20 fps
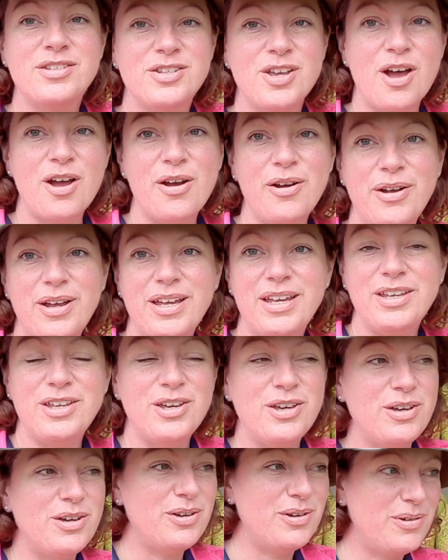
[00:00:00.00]
So
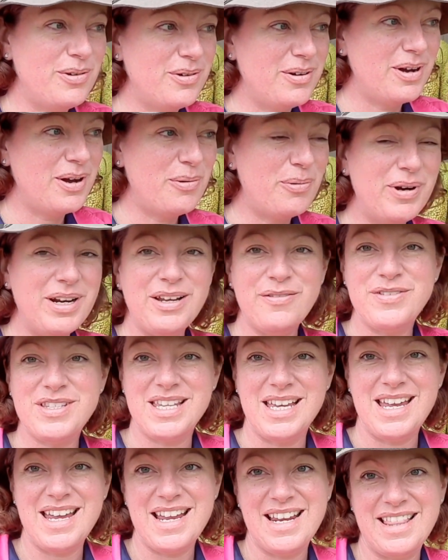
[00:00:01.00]
you would have
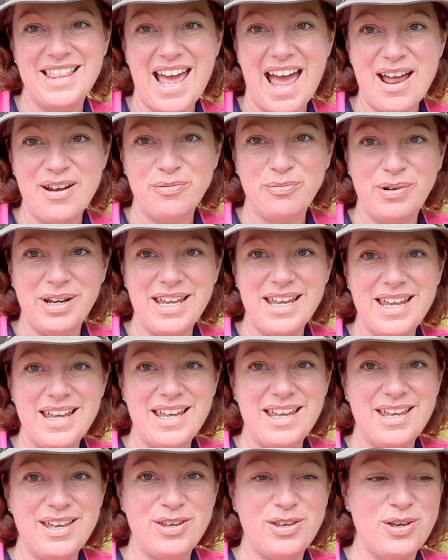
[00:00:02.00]
seen that
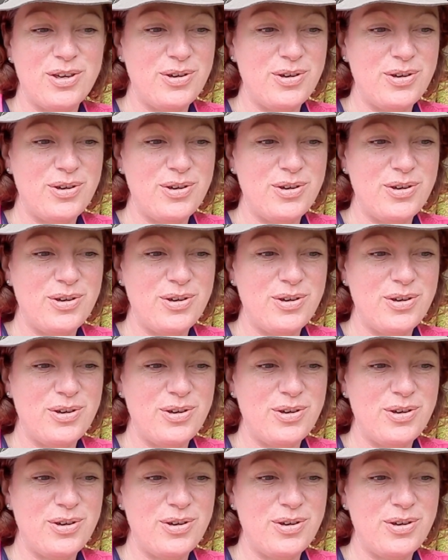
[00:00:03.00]
we